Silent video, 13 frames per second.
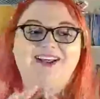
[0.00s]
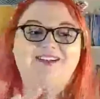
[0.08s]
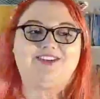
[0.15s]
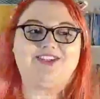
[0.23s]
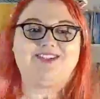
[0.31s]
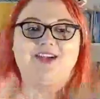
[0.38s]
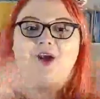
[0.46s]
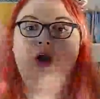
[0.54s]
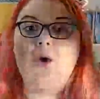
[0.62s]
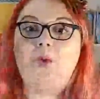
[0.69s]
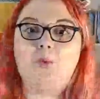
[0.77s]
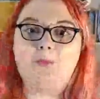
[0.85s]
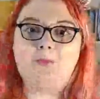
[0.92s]
Just
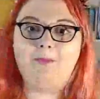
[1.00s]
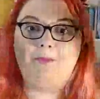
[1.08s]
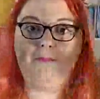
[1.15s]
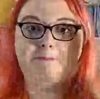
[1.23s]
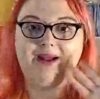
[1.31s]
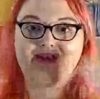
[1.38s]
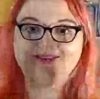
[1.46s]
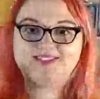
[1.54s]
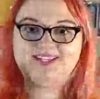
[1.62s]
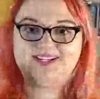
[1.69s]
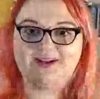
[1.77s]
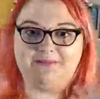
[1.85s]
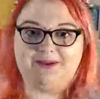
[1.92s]

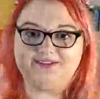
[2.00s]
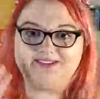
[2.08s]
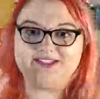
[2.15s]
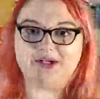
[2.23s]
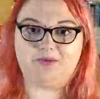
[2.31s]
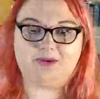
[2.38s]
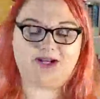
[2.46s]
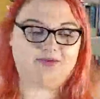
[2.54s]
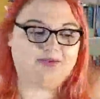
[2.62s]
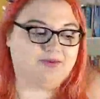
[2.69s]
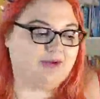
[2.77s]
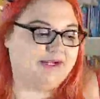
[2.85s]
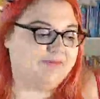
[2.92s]
bouncing around,
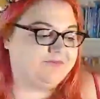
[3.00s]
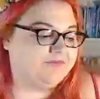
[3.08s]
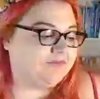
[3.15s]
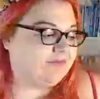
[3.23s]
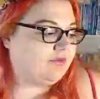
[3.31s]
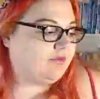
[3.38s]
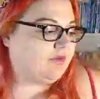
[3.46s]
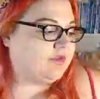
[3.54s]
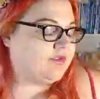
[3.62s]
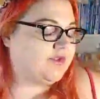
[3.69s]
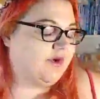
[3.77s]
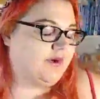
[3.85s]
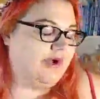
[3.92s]
right?
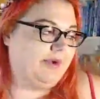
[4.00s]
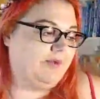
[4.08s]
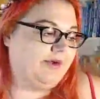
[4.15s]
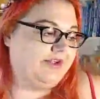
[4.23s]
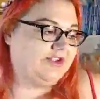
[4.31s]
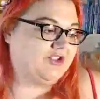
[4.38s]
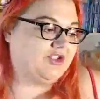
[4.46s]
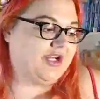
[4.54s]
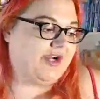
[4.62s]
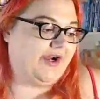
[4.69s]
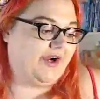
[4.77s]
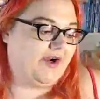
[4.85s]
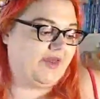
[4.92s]
So I wanted to
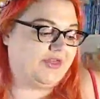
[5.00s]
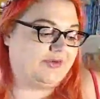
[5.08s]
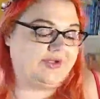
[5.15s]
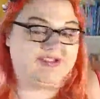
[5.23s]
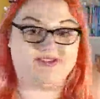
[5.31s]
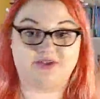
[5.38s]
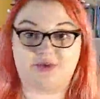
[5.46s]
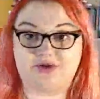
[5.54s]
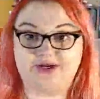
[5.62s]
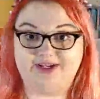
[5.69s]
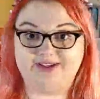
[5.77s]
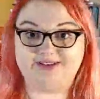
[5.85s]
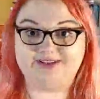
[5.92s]
share three
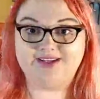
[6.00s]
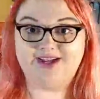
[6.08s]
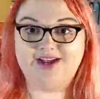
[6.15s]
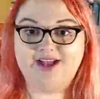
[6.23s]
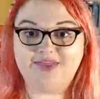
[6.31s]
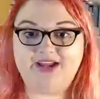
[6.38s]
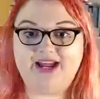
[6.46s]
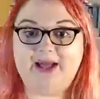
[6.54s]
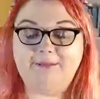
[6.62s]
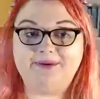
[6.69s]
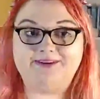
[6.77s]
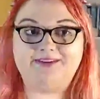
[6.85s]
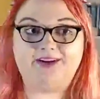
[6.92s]
stories that
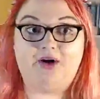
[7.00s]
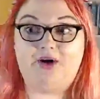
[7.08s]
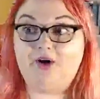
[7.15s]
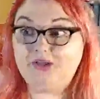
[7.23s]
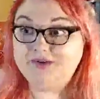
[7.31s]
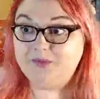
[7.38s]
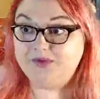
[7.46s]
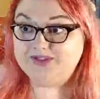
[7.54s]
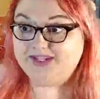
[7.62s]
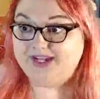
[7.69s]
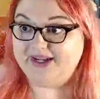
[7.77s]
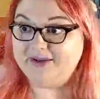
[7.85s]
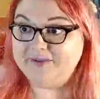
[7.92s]
happened all in one
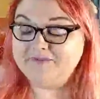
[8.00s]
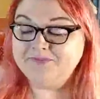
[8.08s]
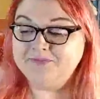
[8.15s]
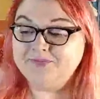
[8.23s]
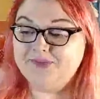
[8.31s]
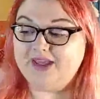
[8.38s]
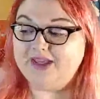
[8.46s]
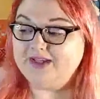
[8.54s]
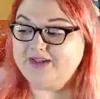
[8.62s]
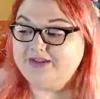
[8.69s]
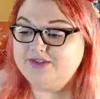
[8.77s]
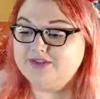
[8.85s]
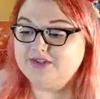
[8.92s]
day
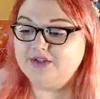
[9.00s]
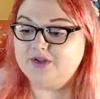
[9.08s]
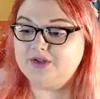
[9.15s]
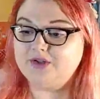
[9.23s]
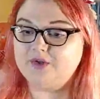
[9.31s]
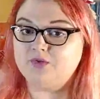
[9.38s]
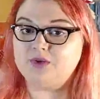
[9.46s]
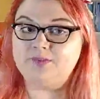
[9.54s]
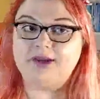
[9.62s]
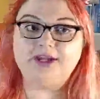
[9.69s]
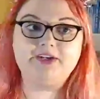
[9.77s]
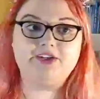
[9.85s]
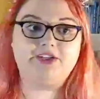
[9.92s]
and
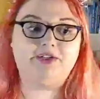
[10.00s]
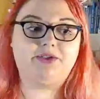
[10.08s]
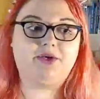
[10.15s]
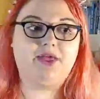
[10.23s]
remind you